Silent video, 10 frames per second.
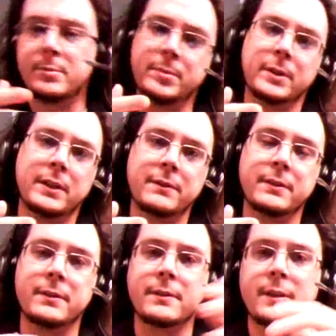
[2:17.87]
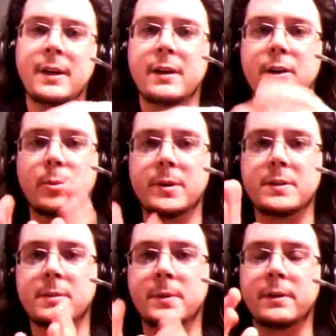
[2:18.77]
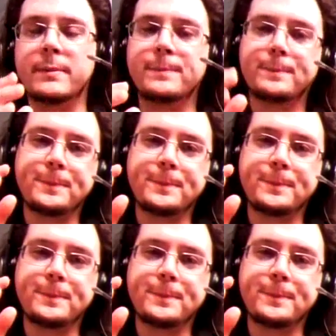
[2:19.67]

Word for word: and some people love it, and nobody's in the middle.